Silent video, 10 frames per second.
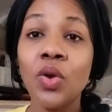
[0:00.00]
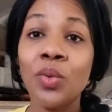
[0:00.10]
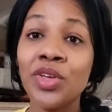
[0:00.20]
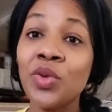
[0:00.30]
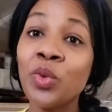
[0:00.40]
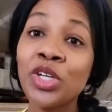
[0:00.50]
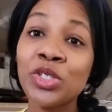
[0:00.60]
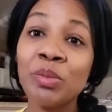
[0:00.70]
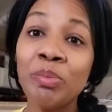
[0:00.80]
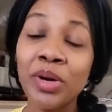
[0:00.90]
where you worked
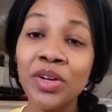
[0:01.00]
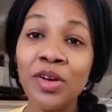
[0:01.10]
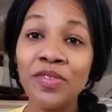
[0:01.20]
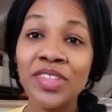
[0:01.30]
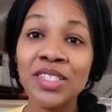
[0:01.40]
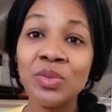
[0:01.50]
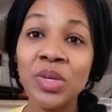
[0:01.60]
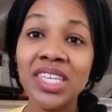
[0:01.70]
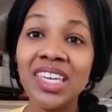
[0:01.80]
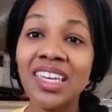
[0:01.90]
your butt off this
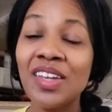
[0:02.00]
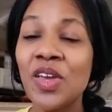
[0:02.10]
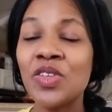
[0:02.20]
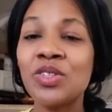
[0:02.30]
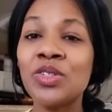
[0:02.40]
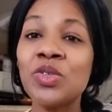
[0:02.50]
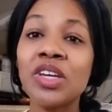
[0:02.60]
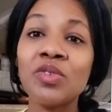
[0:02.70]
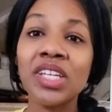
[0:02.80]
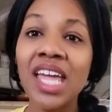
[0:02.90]
weekend so you
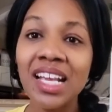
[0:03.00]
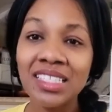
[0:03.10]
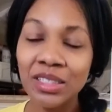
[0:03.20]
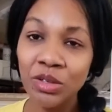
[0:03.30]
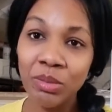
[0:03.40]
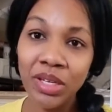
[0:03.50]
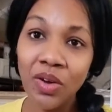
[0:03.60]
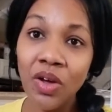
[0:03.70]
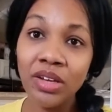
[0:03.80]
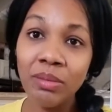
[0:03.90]
can relax a little bit
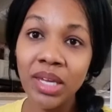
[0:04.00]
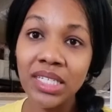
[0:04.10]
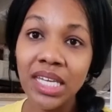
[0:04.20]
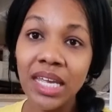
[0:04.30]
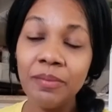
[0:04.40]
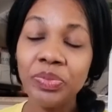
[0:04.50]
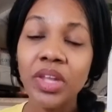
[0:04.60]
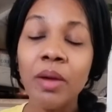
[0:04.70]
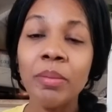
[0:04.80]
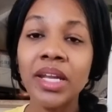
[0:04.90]
on Monday
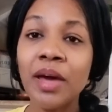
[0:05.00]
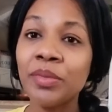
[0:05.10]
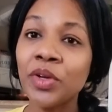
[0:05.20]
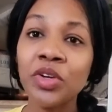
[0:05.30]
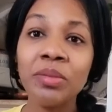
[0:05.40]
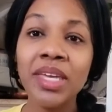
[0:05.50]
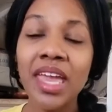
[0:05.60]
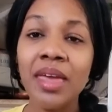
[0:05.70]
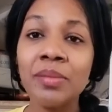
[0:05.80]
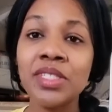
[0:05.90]
but um, there are going to
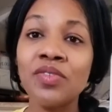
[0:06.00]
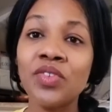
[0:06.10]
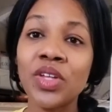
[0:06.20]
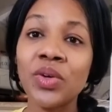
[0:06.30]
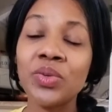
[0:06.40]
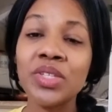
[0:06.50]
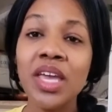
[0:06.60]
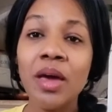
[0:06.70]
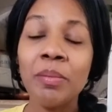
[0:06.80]
be ebbs and flows.